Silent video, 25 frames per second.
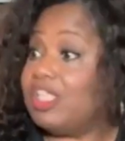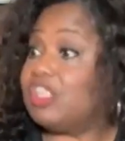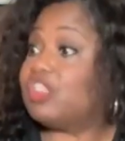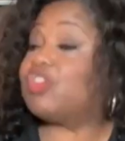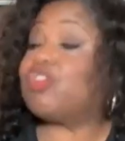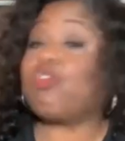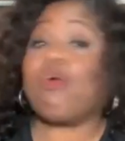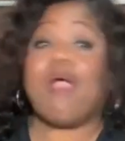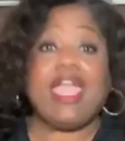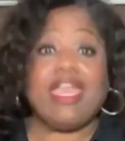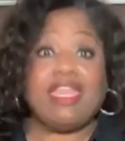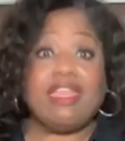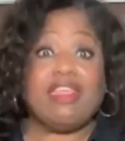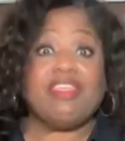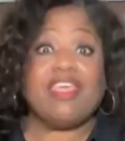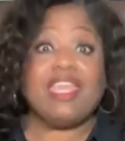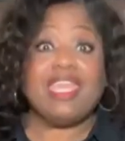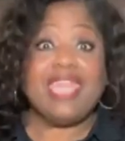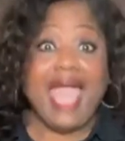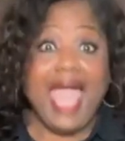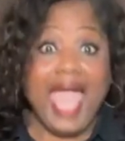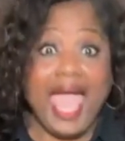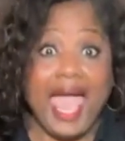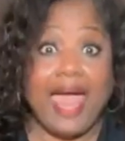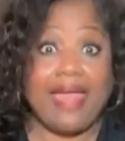What is
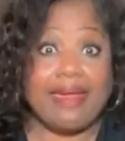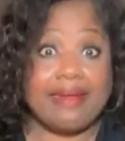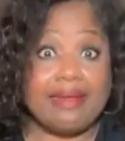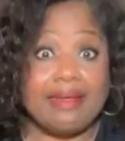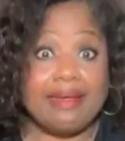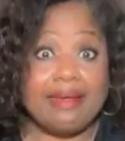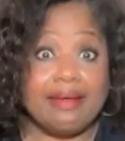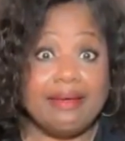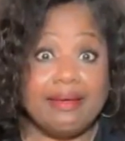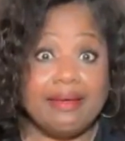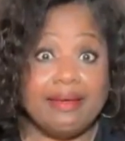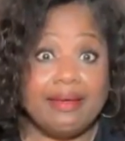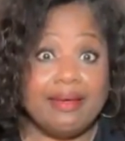greater than that?